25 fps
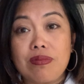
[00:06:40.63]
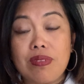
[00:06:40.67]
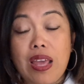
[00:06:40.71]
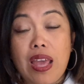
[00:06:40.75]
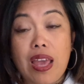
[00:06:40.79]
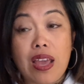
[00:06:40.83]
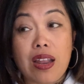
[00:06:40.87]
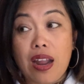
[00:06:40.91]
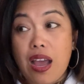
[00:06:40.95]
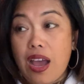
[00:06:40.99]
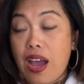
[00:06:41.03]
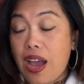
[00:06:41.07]

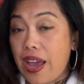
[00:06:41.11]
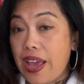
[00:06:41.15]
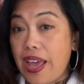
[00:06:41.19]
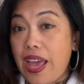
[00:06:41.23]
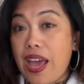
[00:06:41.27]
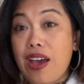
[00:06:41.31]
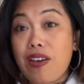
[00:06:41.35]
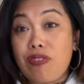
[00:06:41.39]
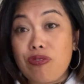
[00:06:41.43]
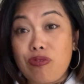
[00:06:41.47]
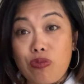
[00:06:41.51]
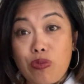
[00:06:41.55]
And I
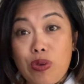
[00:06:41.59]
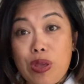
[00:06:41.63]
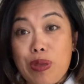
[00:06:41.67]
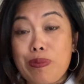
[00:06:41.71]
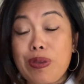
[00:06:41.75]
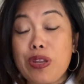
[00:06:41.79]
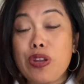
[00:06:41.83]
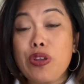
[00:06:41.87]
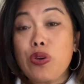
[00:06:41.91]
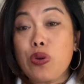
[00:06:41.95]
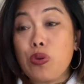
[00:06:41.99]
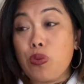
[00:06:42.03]
have
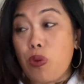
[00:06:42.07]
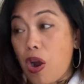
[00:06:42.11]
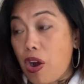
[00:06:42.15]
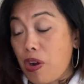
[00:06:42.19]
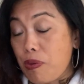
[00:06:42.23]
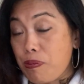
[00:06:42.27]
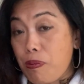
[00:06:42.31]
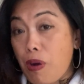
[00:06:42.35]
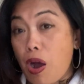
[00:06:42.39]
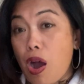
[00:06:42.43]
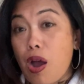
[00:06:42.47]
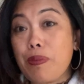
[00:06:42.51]
women who are
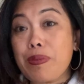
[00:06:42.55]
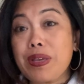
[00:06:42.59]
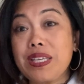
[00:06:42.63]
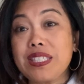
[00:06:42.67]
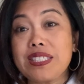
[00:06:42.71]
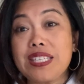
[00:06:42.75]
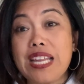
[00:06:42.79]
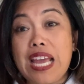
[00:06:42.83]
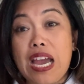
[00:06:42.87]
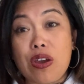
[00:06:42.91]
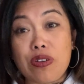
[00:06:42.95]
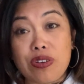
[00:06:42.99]

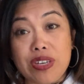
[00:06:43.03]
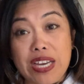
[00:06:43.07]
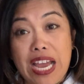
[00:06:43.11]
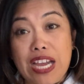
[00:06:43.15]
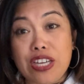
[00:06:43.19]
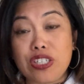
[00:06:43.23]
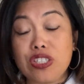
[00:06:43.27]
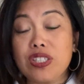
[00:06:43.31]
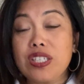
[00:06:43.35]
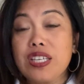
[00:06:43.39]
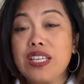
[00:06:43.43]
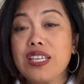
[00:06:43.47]
mommies now,
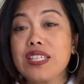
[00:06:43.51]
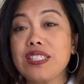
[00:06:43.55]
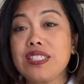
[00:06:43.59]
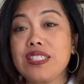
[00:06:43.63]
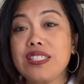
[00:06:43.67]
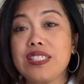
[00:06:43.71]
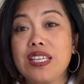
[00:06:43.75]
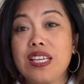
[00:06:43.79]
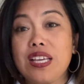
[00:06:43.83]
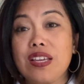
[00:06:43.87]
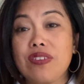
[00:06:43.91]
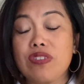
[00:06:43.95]
naturally
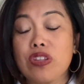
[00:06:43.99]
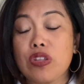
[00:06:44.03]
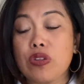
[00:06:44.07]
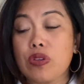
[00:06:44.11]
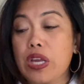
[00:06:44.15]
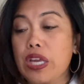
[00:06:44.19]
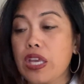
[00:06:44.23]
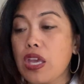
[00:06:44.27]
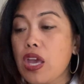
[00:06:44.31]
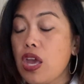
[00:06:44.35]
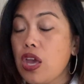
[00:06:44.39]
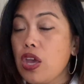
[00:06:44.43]
conceived, and they're
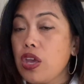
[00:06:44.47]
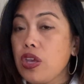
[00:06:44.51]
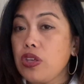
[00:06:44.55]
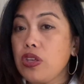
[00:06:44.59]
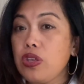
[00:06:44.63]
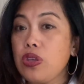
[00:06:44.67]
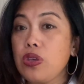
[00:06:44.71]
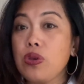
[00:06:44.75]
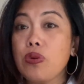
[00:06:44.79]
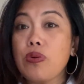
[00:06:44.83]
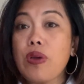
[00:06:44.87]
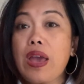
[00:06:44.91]
like,
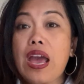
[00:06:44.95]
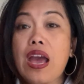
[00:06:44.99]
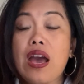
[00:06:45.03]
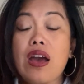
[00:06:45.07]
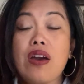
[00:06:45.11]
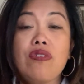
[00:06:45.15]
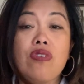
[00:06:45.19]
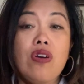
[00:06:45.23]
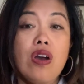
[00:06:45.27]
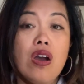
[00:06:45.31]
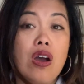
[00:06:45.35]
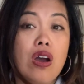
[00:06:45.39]
you
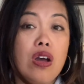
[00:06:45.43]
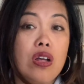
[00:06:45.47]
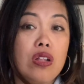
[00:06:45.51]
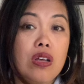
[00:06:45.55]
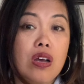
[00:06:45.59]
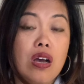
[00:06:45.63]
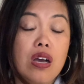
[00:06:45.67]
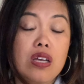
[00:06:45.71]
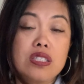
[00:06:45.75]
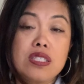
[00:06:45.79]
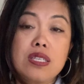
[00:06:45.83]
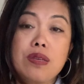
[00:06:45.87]
have
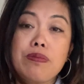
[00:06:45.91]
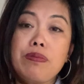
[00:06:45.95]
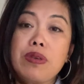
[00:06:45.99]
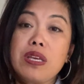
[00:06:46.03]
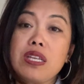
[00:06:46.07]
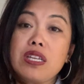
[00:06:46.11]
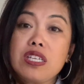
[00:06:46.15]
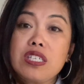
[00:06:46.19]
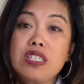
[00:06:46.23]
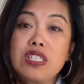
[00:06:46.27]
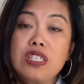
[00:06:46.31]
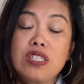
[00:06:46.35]

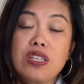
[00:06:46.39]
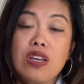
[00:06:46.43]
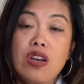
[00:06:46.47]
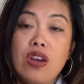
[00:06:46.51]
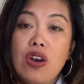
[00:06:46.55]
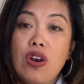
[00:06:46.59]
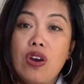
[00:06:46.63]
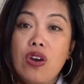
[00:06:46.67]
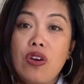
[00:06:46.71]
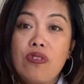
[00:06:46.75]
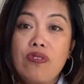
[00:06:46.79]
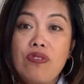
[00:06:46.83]
diminished
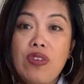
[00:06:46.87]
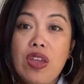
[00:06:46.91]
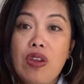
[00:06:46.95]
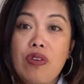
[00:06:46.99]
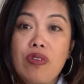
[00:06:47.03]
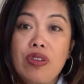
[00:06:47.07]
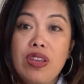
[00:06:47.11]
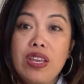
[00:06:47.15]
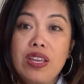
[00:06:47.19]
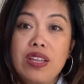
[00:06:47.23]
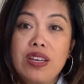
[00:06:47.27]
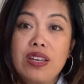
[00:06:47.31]

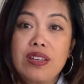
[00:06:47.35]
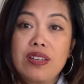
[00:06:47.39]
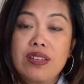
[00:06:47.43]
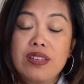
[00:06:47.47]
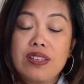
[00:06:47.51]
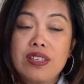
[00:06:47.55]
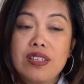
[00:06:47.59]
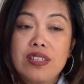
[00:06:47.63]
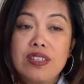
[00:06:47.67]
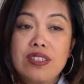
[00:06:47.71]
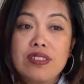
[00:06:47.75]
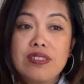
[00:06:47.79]
ovarian,
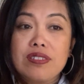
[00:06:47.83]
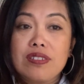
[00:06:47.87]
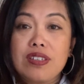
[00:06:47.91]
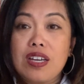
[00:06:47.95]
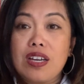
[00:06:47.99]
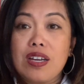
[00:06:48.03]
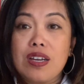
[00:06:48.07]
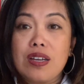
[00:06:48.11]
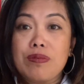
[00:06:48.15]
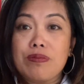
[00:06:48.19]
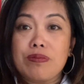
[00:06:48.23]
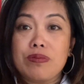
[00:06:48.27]

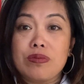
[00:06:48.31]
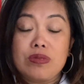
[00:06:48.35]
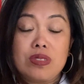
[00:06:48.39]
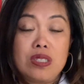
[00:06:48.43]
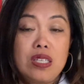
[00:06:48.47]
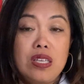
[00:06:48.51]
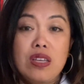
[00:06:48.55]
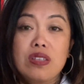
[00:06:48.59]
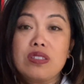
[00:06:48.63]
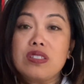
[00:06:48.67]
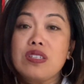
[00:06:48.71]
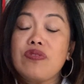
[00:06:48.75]

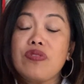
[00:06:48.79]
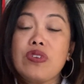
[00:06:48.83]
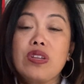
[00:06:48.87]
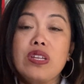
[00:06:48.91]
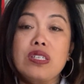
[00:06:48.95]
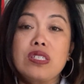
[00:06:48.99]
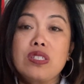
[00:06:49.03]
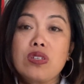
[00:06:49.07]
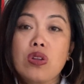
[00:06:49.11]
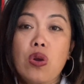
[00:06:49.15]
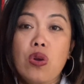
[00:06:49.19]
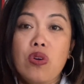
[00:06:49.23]

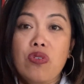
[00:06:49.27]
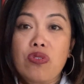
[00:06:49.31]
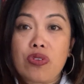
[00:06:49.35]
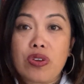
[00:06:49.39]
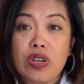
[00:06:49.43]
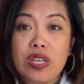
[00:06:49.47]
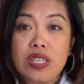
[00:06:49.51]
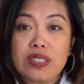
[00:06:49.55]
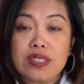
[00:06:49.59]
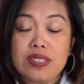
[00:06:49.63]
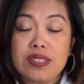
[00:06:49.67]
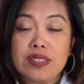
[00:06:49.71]
diminished
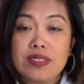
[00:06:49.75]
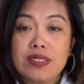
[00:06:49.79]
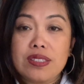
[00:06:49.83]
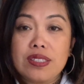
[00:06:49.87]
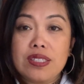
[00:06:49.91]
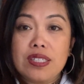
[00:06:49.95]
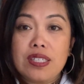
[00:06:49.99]
ovaries.